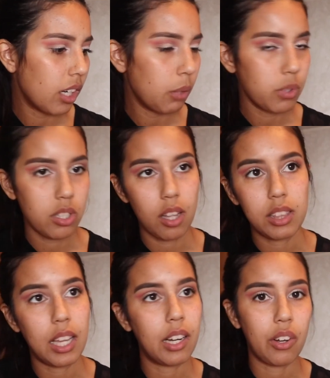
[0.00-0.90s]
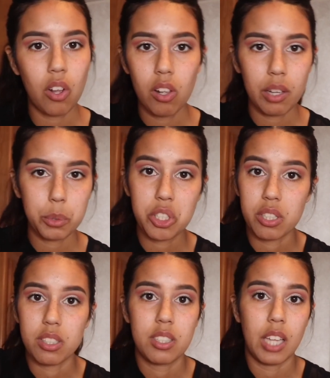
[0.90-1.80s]
It was not that at all. I was
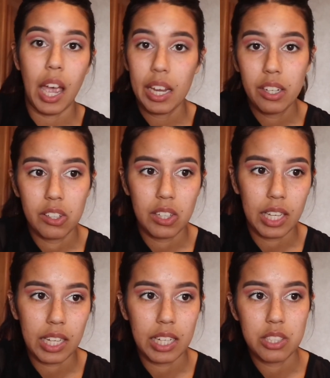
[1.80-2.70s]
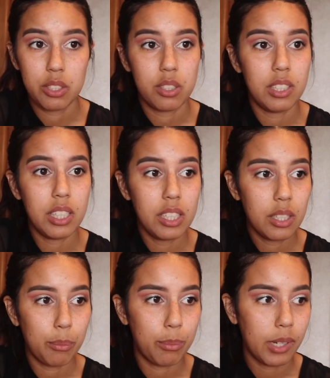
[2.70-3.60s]
just tired. Like, I just needed
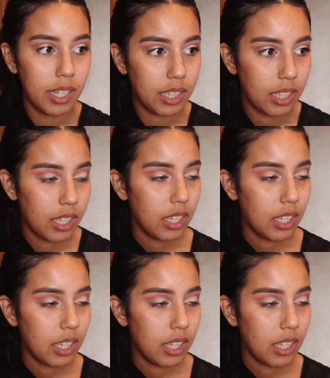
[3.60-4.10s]
a break.